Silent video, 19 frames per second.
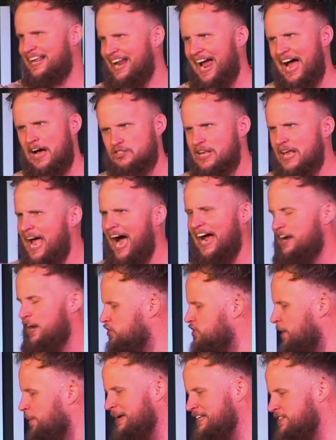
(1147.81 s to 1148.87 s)
in-house, I know
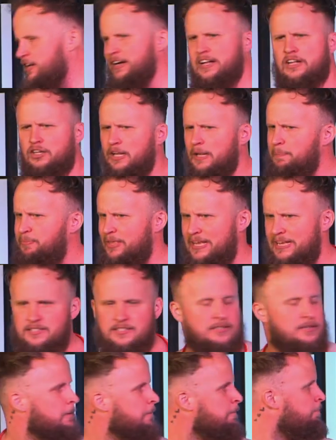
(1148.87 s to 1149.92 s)
somebody's going to clip
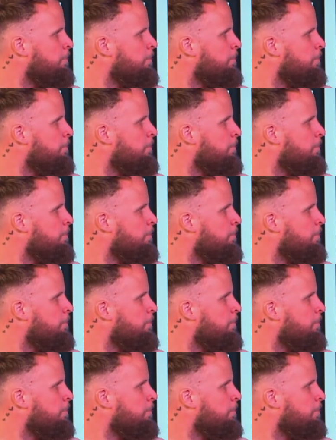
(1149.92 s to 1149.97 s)
this.